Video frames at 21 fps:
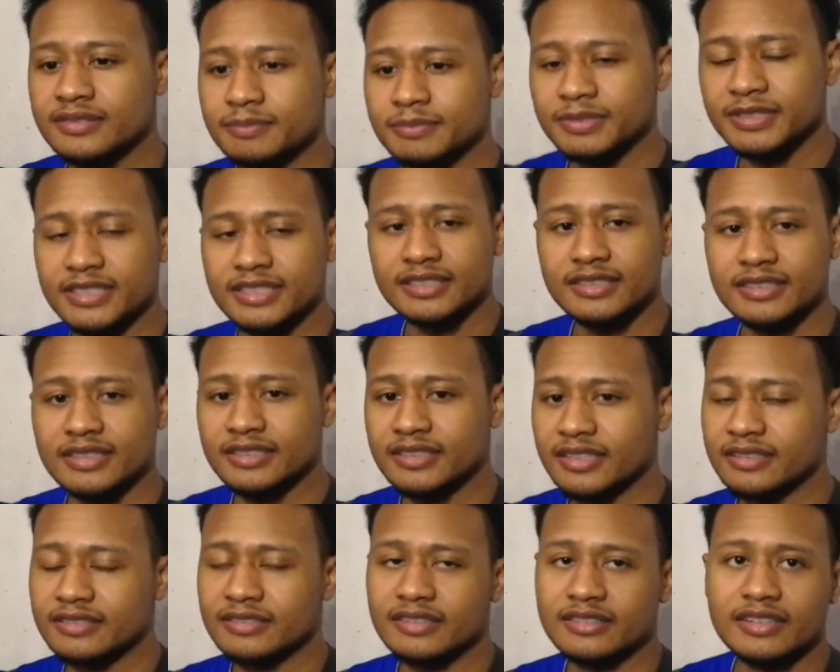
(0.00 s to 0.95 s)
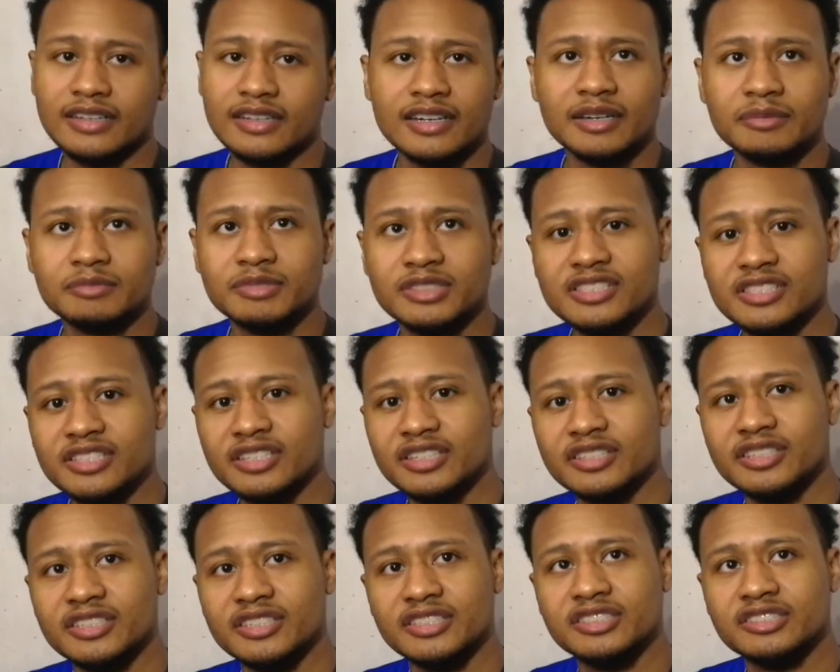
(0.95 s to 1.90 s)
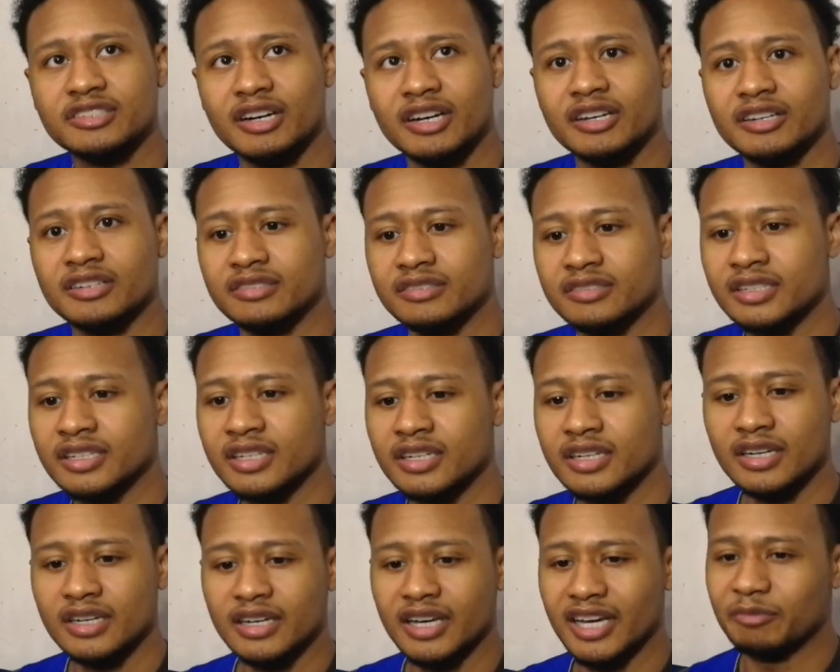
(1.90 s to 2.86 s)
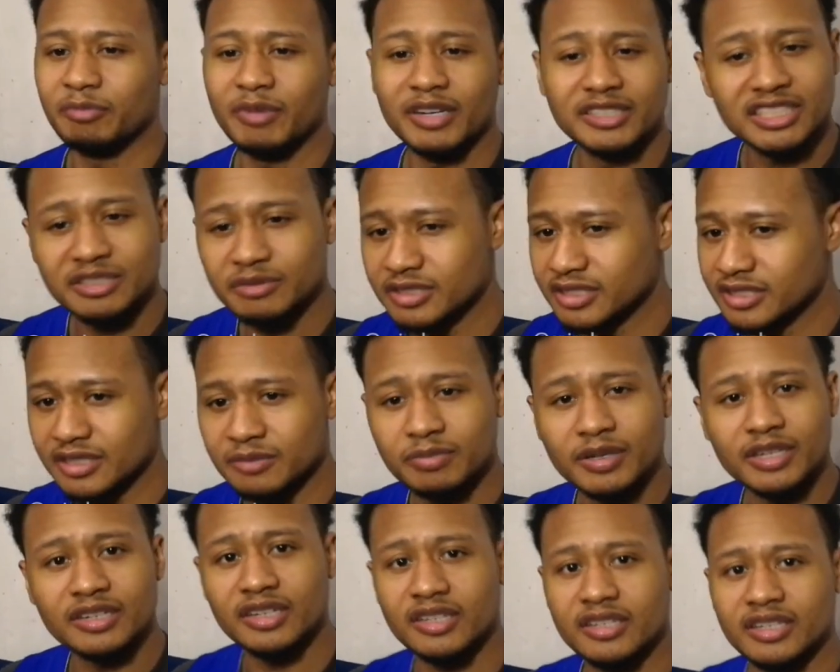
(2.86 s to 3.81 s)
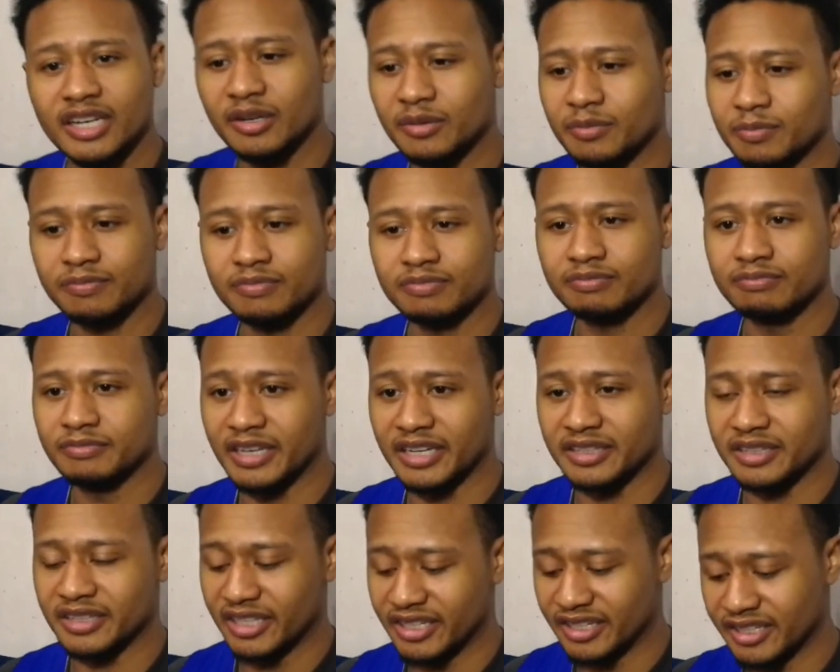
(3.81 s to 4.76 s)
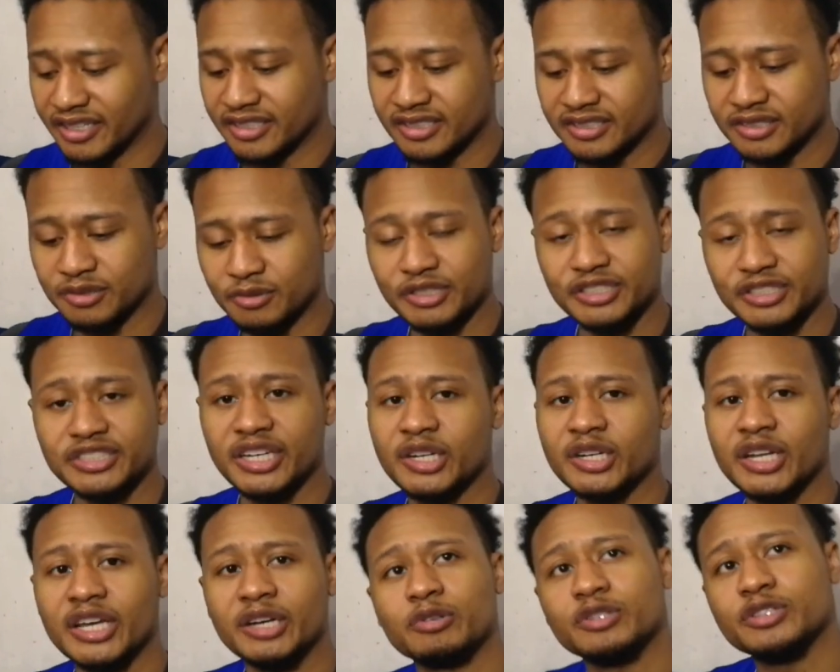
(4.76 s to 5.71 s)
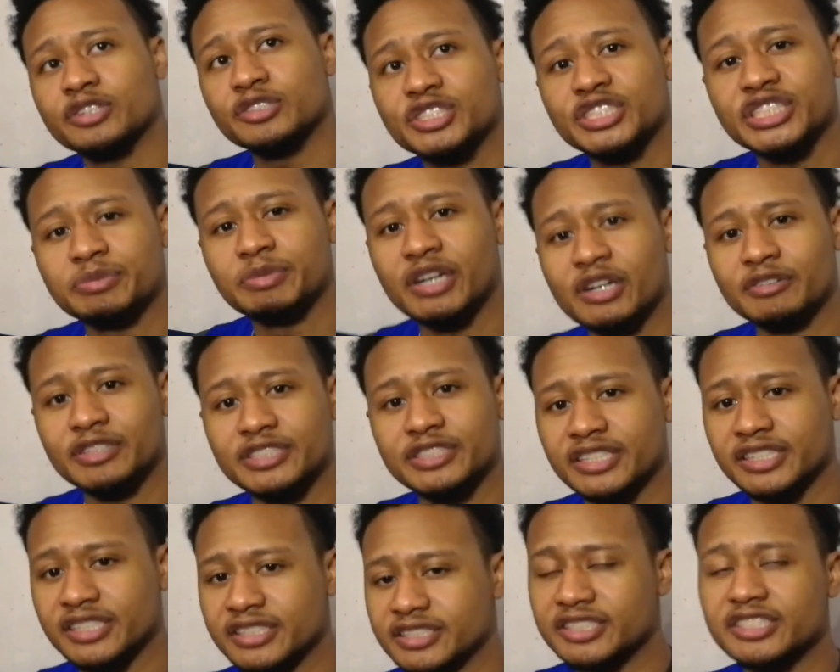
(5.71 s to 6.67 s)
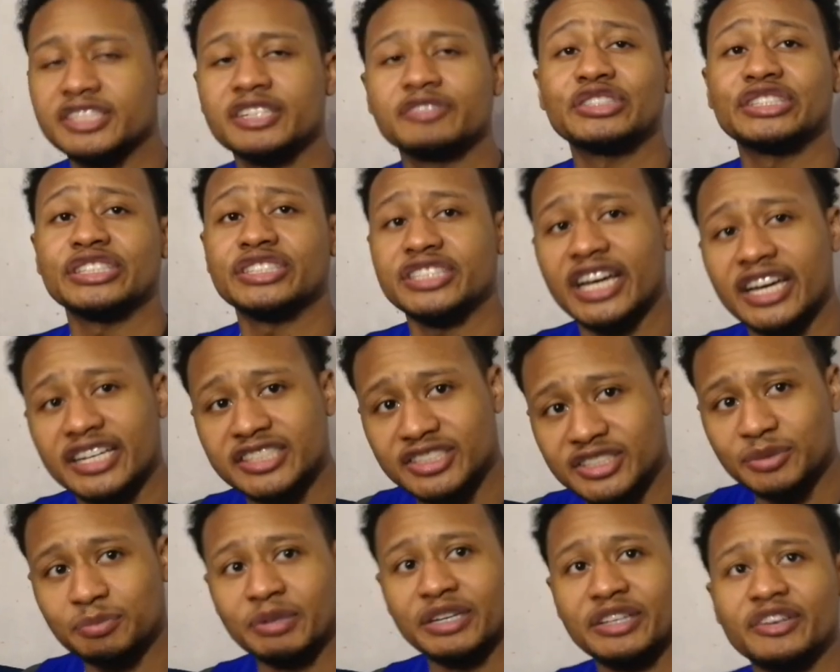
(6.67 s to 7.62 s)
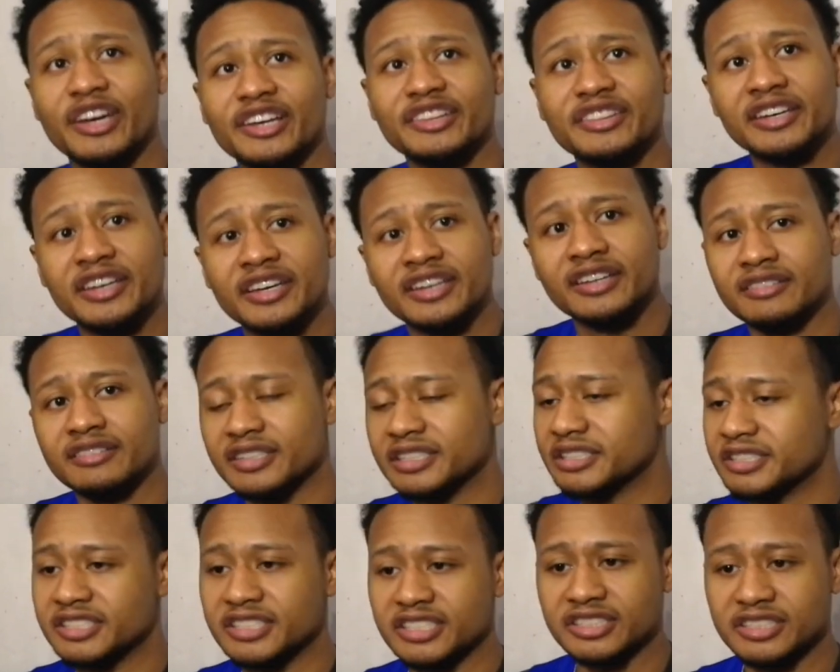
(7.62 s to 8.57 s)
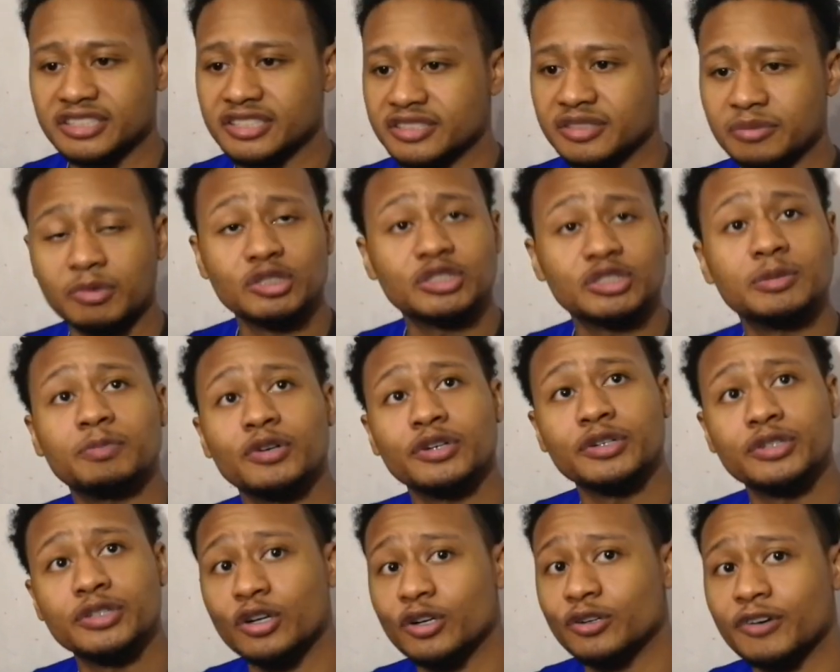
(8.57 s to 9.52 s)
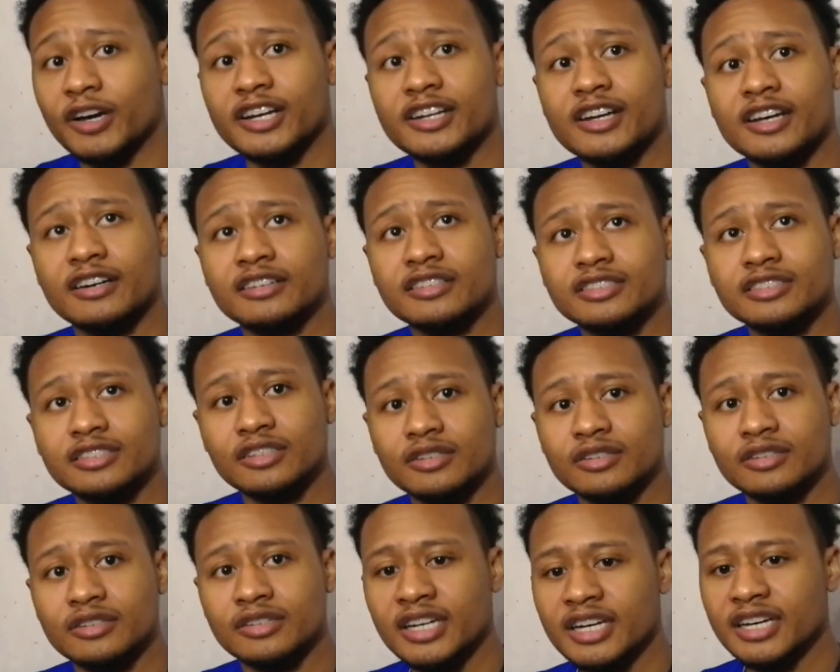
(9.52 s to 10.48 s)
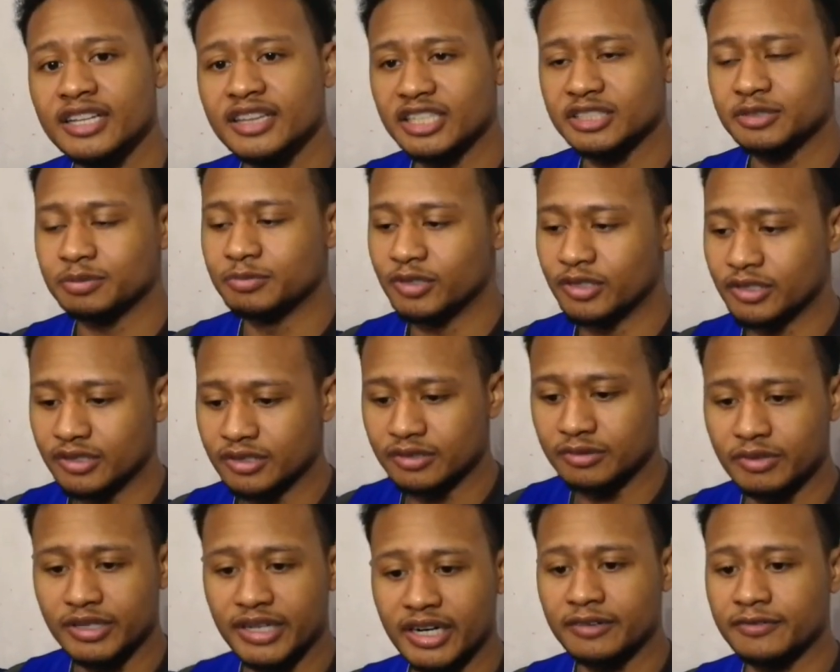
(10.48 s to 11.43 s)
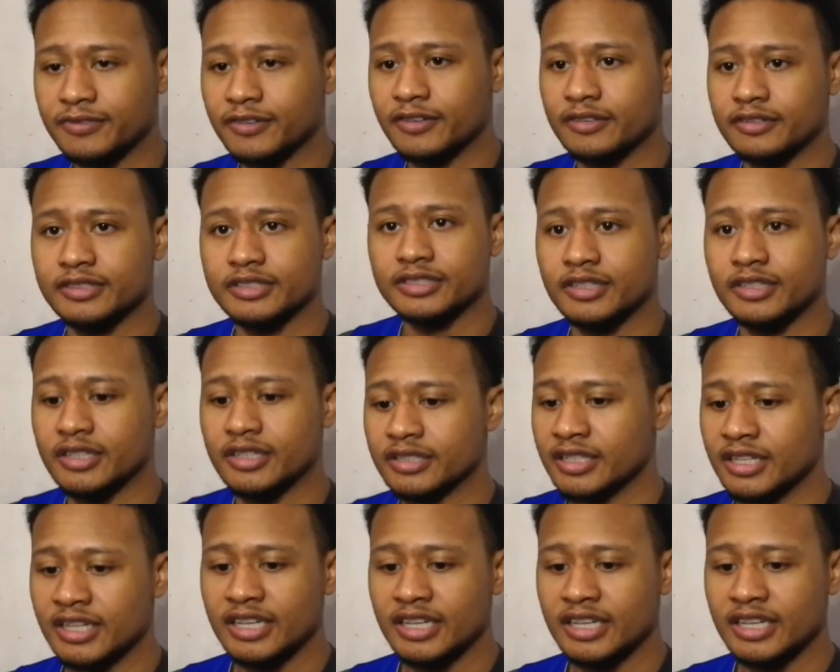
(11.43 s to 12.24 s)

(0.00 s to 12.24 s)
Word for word: But at the end of the day, I'm just here to try and help my teammates get better, help get there towards the end. Like what Coach Jimmy always said, just give us a chance to be there at the end. It's just the most important goal right now. So that's more on what I'm focused on.